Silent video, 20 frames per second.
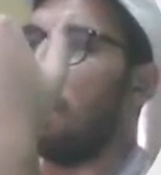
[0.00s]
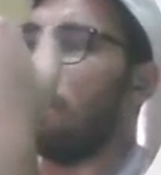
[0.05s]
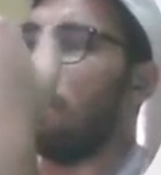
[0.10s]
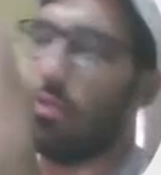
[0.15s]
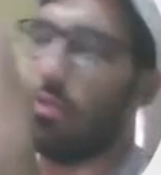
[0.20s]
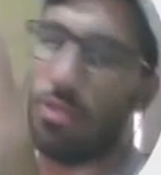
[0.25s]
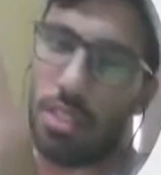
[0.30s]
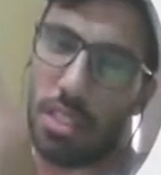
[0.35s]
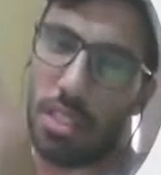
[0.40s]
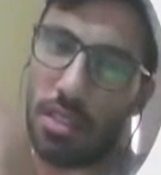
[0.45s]
is
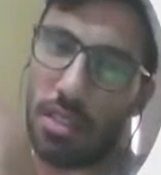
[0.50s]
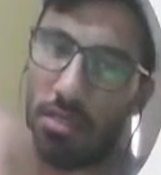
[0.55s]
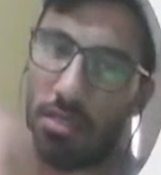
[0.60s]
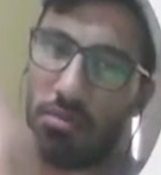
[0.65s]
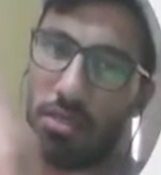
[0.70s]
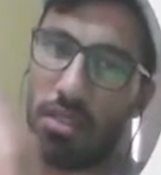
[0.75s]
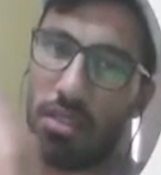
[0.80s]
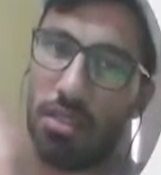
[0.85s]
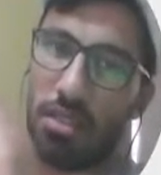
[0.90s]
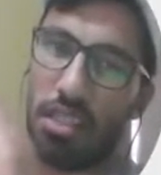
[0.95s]
mostly
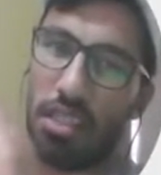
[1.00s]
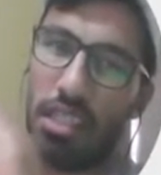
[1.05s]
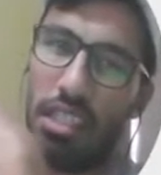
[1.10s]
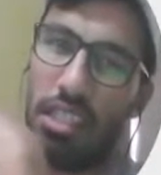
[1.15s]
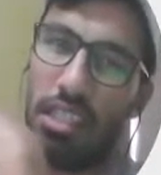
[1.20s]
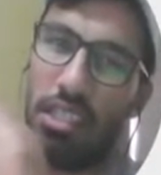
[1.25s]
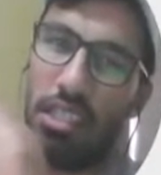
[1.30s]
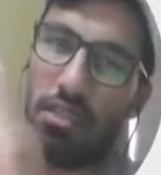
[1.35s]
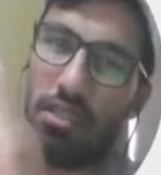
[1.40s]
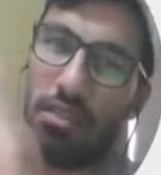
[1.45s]
comes in the
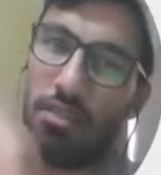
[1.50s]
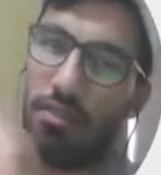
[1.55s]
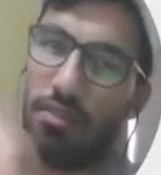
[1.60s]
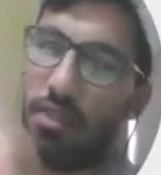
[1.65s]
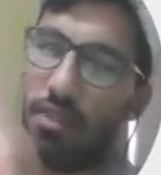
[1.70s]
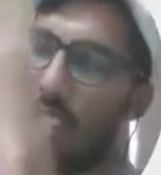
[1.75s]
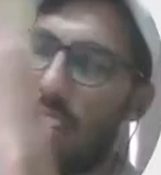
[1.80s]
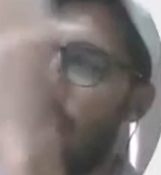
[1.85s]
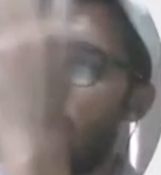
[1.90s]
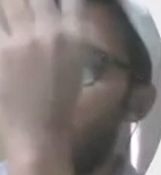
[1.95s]
cleaning of
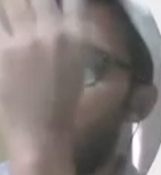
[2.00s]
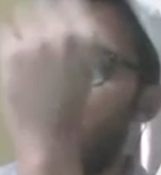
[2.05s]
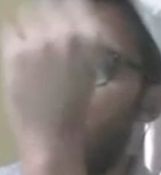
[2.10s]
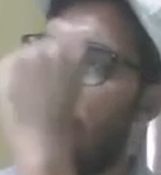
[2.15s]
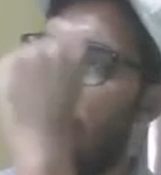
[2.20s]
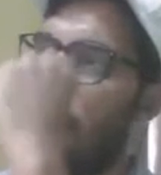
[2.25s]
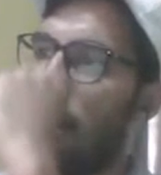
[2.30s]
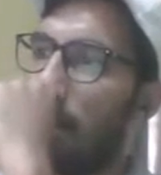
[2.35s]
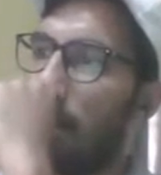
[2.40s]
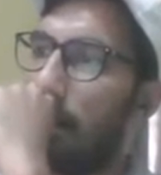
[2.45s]
data part.
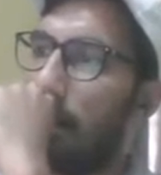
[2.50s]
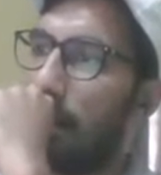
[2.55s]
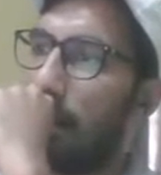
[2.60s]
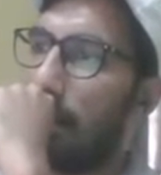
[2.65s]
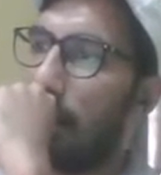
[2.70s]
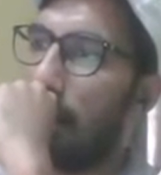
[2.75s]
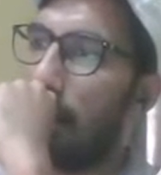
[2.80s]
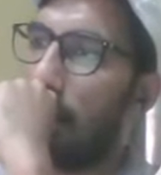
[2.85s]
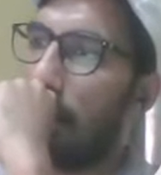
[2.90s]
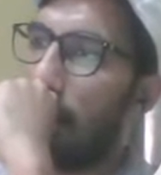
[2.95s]

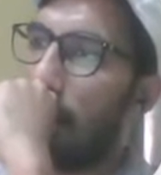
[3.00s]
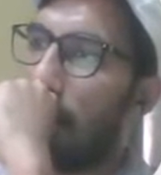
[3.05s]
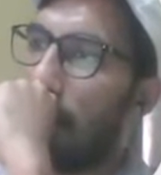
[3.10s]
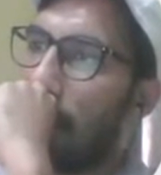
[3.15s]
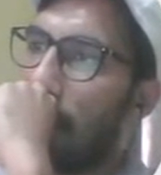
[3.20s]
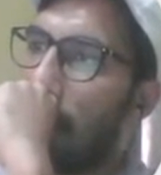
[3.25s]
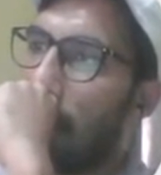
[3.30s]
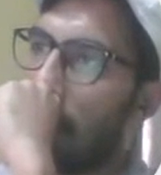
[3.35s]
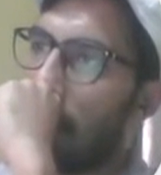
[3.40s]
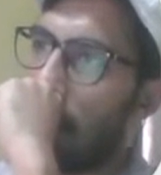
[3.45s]

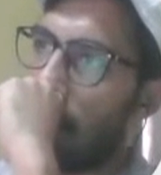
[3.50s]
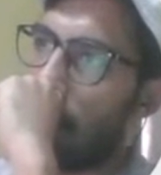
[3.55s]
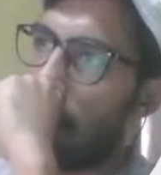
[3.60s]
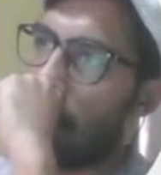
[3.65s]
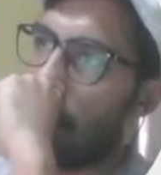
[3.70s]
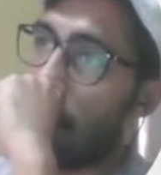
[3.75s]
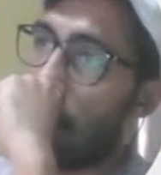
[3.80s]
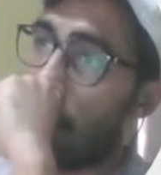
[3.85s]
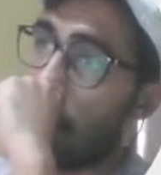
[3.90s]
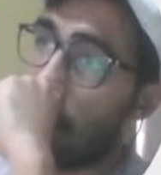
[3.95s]

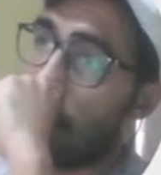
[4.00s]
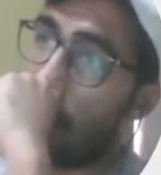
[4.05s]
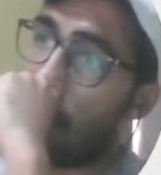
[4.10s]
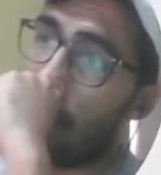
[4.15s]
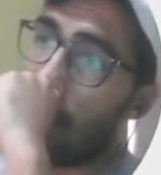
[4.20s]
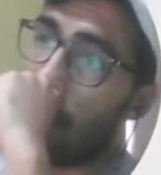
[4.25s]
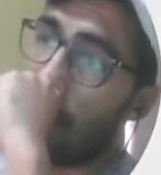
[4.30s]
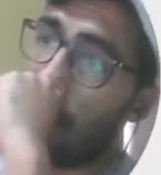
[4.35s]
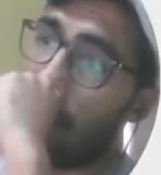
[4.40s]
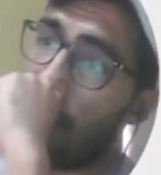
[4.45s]
Now okay,
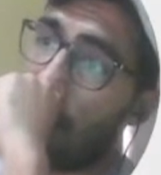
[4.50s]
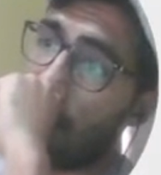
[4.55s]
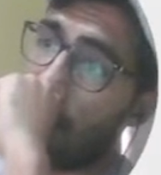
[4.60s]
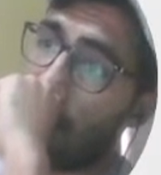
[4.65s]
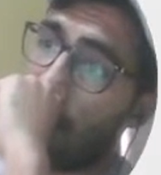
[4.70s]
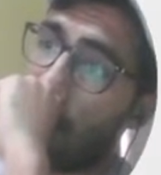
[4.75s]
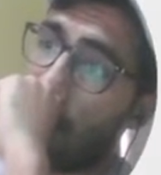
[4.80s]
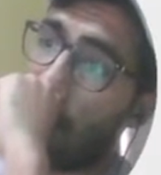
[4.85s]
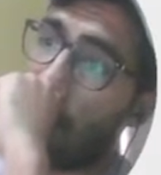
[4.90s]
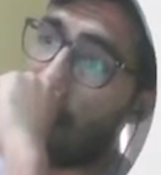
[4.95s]
so
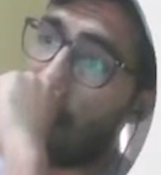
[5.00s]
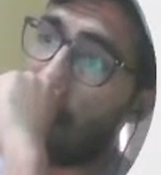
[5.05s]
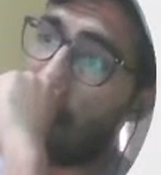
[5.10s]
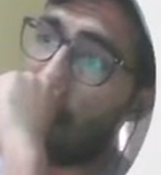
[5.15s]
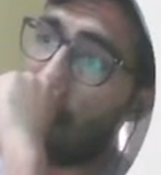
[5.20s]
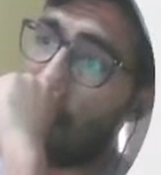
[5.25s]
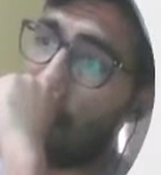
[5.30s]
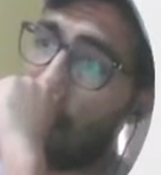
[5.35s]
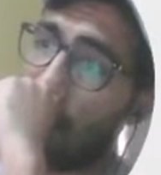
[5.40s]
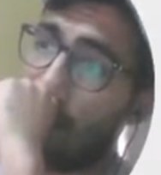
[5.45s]

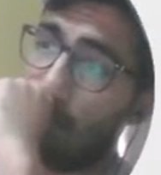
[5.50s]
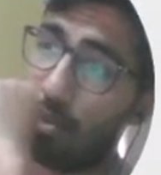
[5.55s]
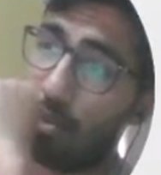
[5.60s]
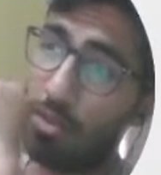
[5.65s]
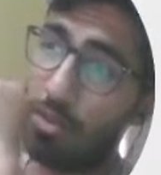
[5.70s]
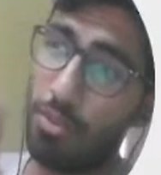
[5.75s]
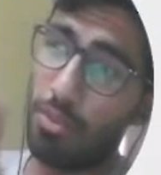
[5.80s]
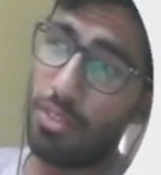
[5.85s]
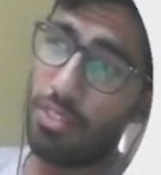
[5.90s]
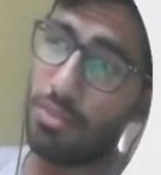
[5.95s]
the
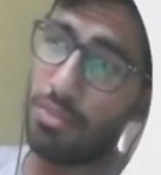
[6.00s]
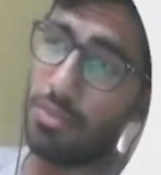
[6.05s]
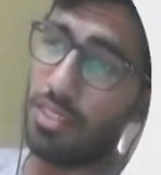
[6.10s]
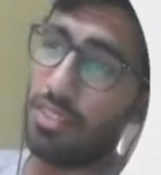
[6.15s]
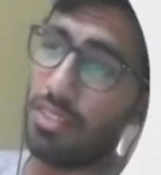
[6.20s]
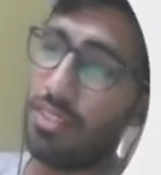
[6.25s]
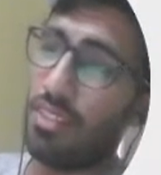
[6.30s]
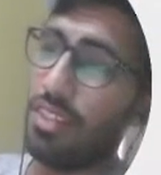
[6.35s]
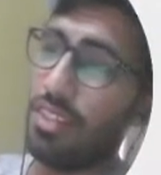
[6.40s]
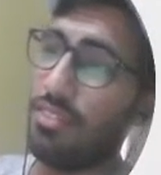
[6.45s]
ocean
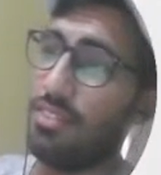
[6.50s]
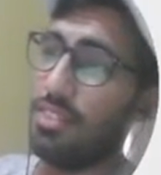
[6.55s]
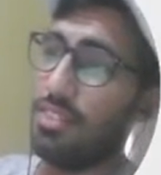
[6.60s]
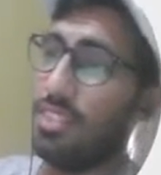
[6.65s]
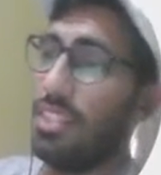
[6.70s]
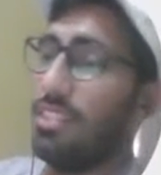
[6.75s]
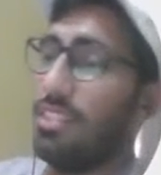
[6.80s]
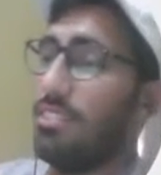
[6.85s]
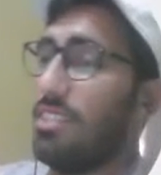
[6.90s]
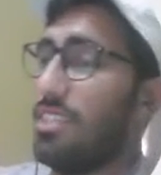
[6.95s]
proximity that I was
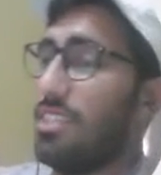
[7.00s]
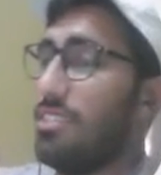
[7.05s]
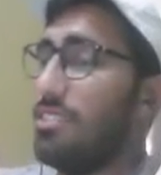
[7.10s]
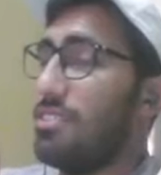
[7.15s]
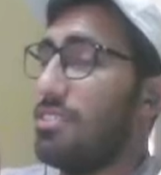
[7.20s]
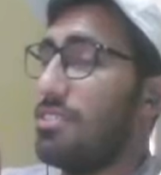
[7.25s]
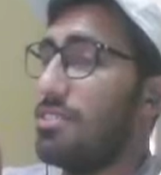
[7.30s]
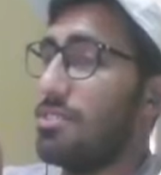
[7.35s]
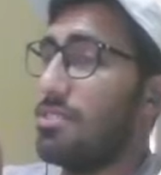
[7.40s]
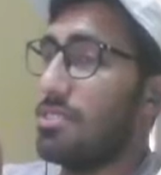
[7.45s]
saying, right,
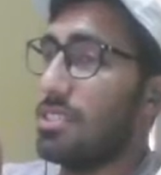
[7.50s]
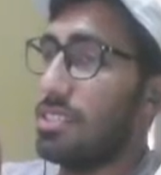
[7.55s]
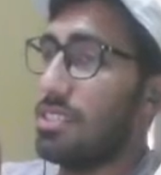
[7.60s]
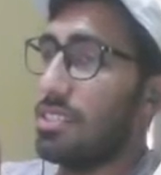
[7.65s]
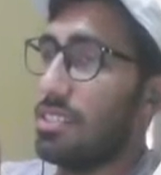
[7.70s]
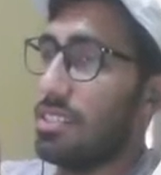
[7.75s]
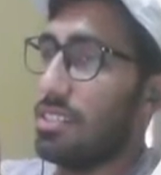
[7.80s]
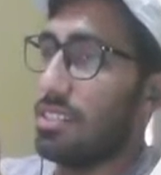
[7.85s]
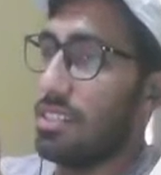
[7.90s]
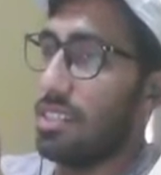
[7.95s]
so
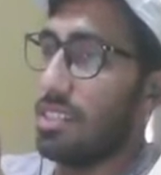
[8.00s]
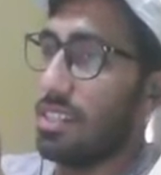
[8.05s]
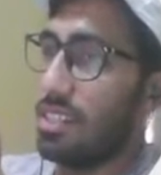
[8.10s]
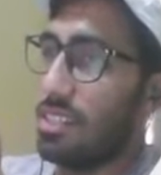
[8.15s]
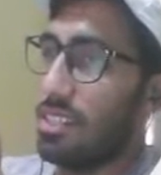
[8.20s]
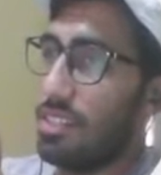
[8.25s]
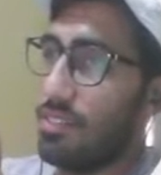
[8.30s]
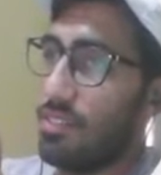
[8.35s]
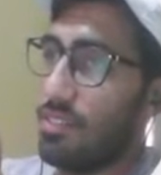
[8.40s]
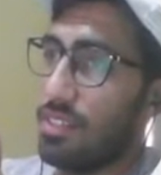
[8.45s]
see there are
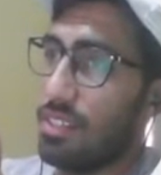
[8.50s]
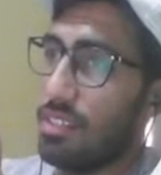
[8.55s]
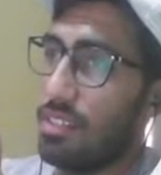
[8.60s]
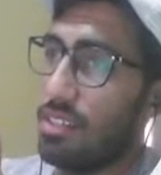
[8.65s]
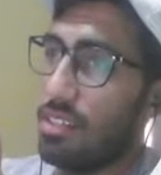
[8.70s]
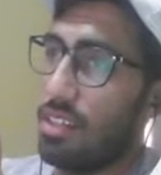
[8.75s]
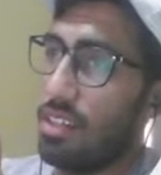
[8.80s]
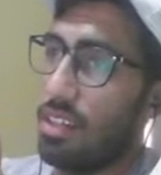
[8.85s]
different